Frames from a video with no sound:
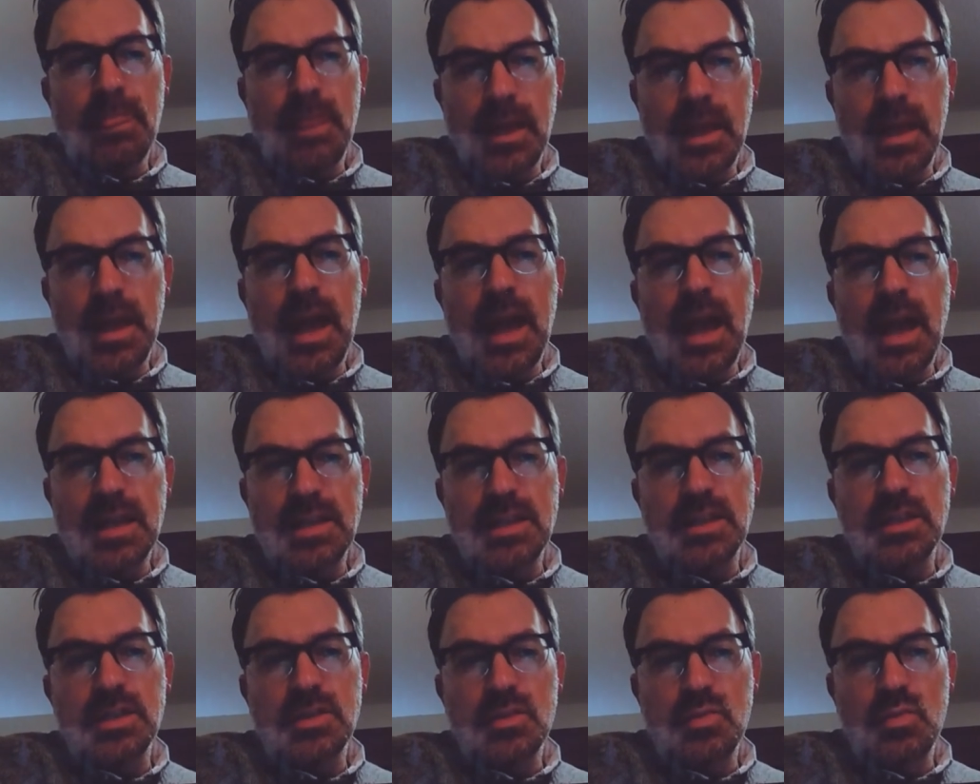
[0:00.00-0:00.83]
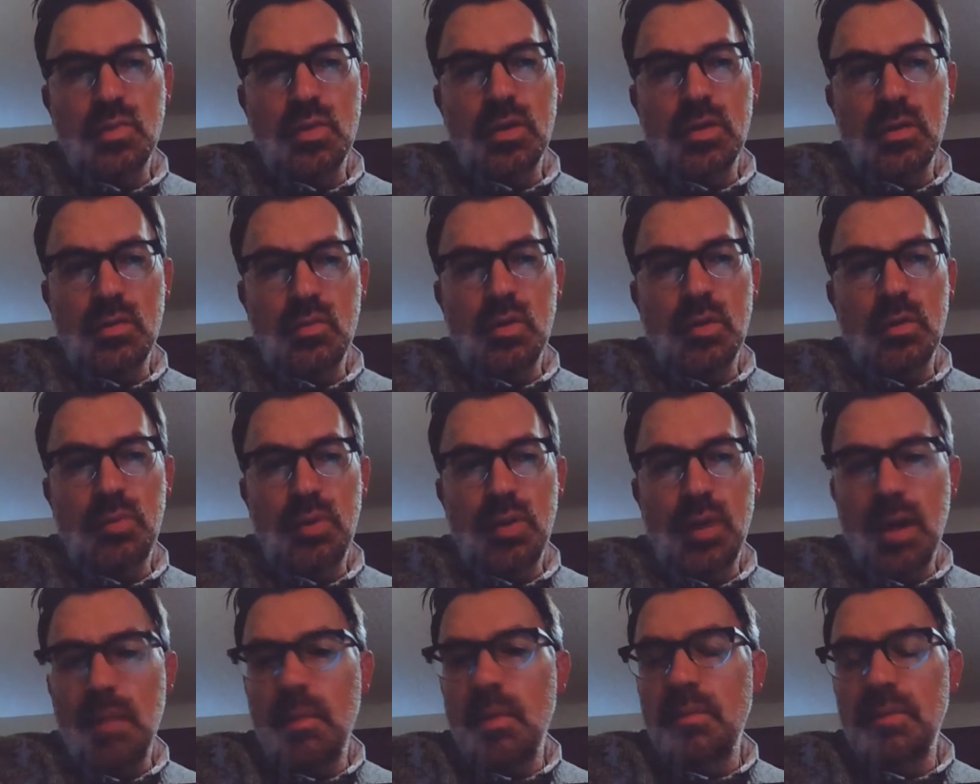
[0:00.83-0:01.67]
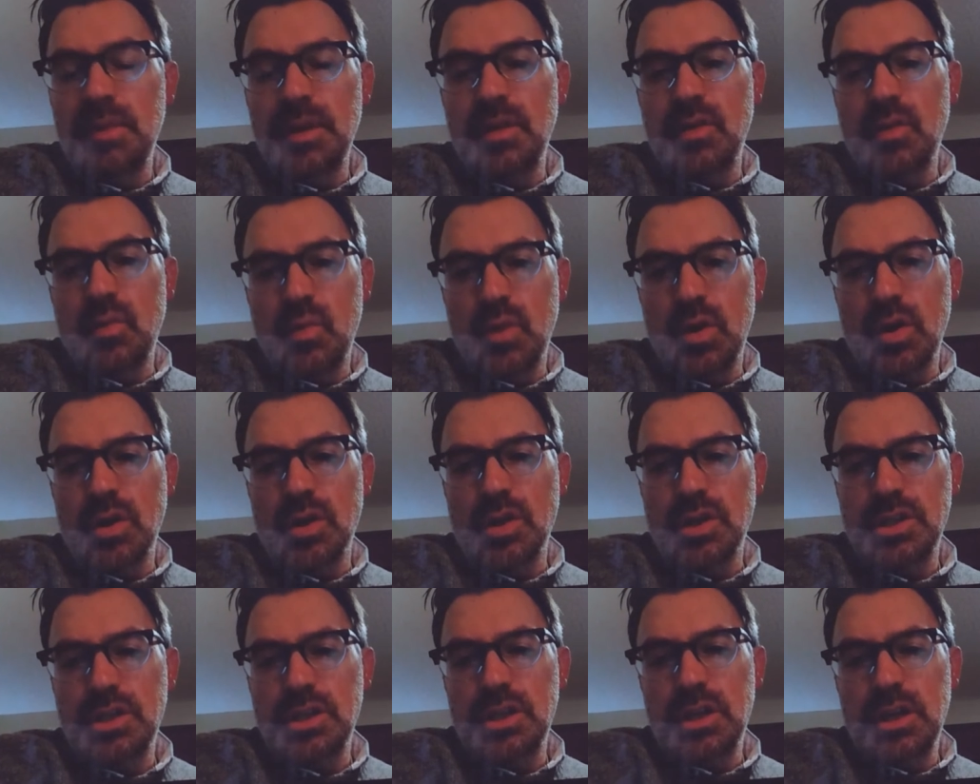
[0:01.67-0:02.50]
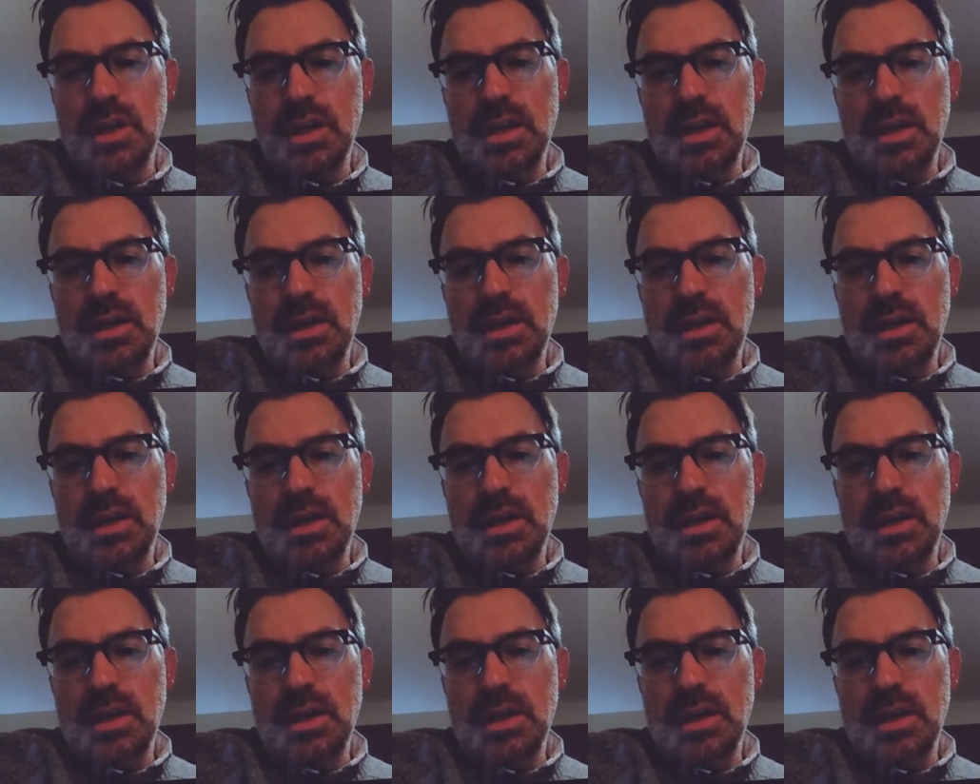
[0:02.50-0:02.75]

the gases were probably the worst.